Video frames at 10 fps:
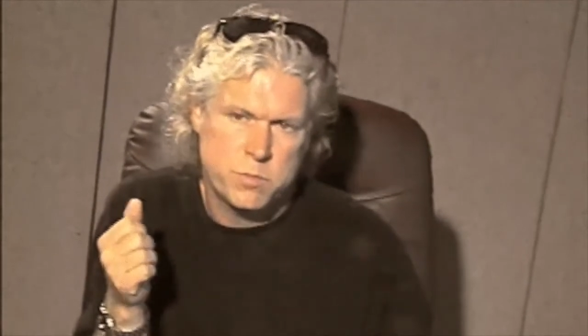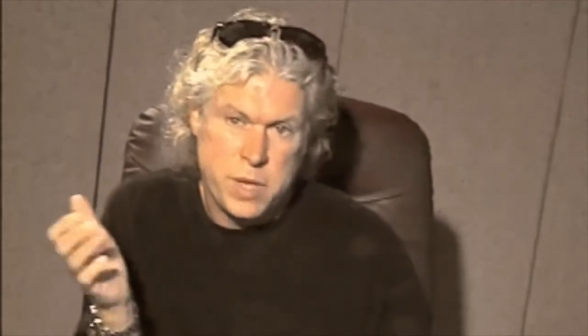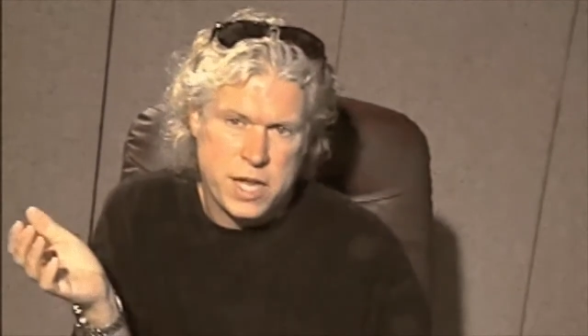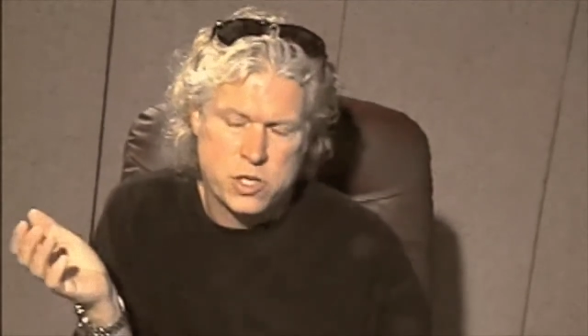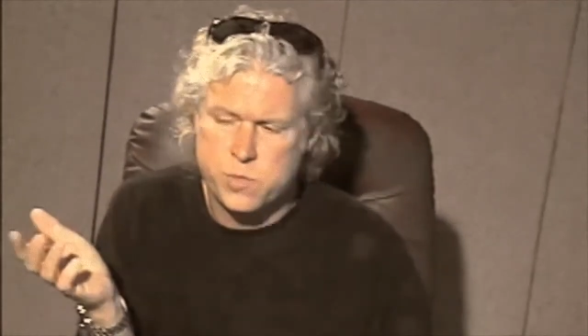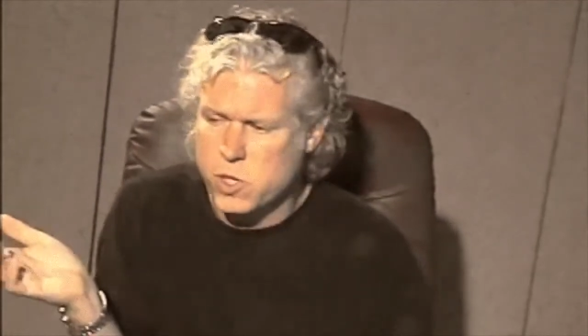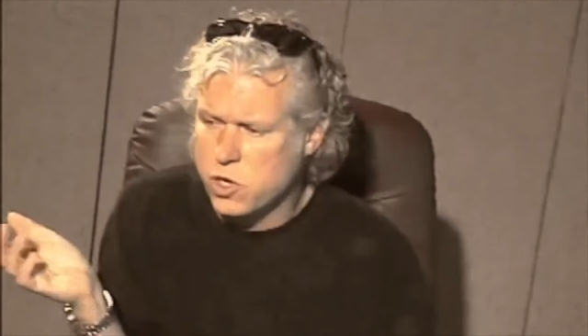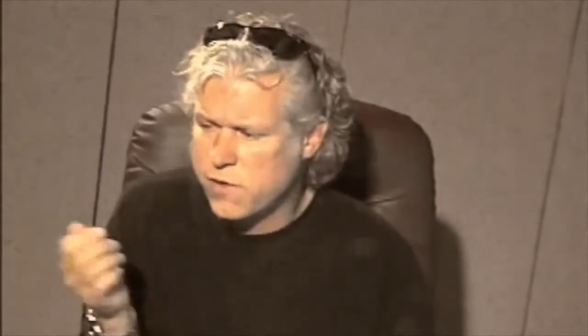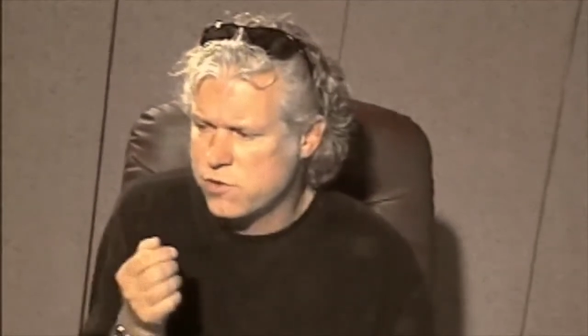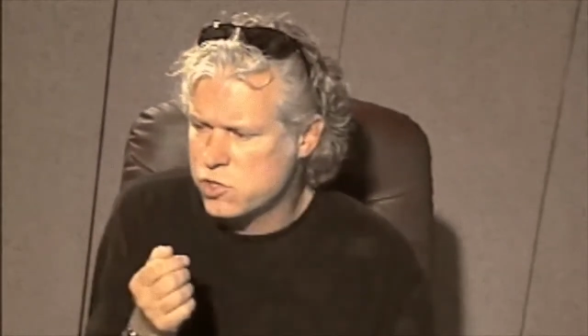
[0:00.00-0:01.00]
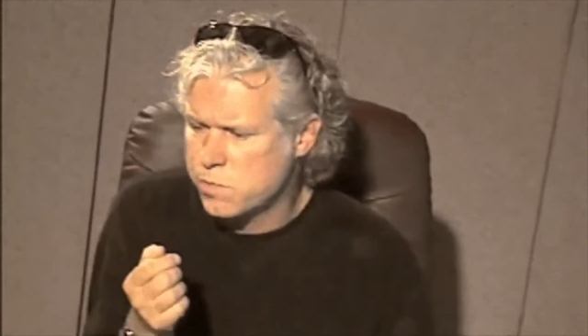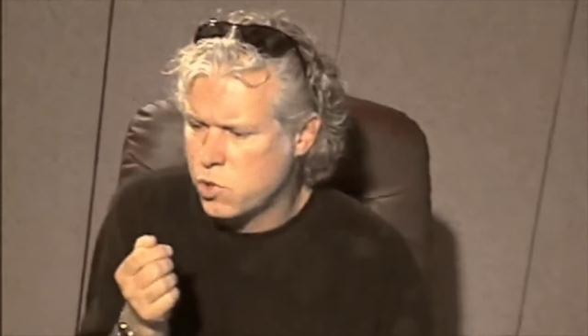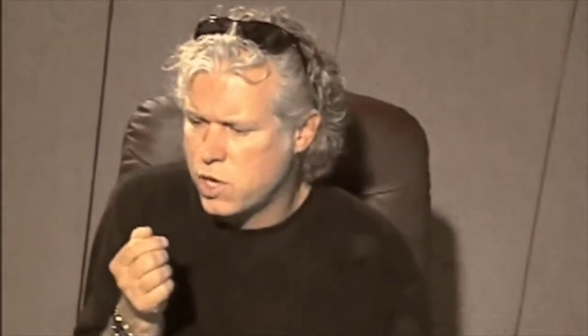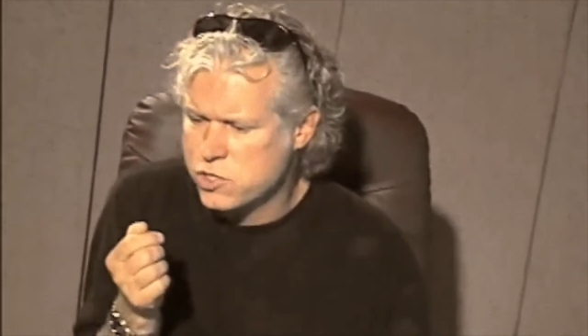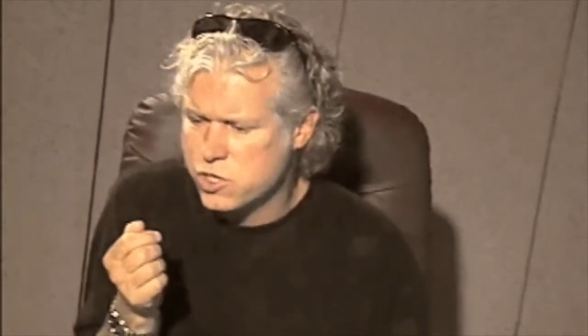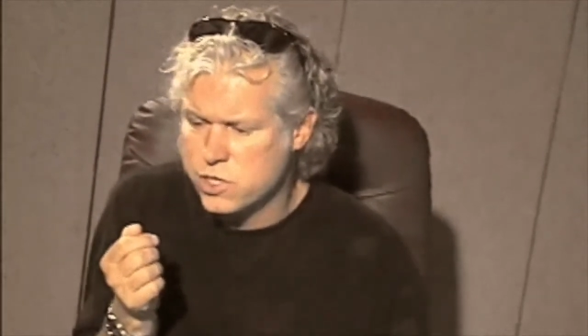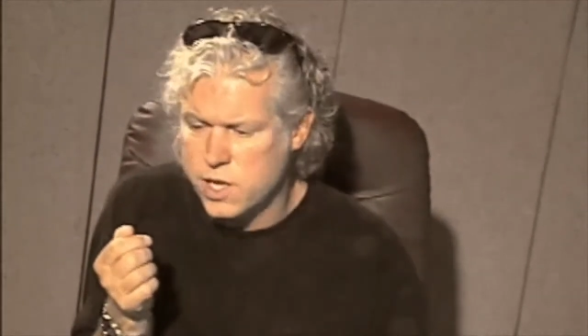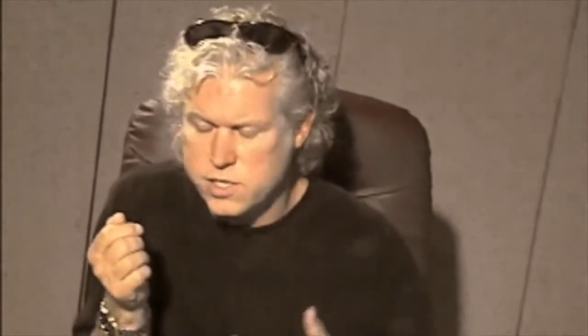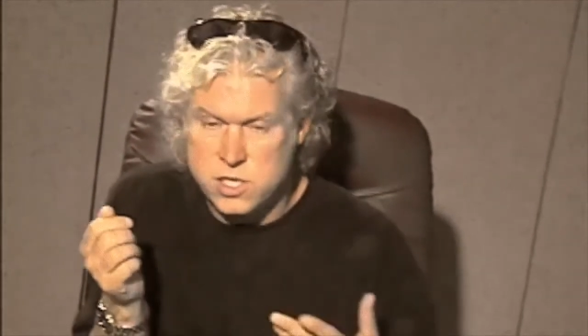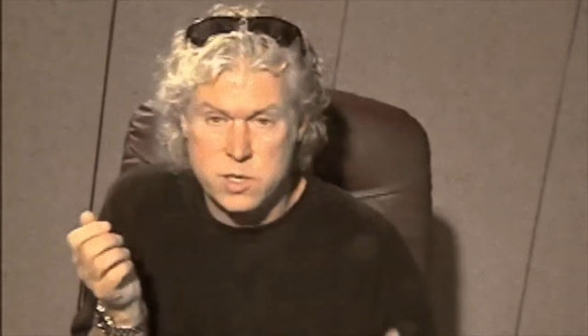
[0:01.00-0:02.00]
management office in Boston. And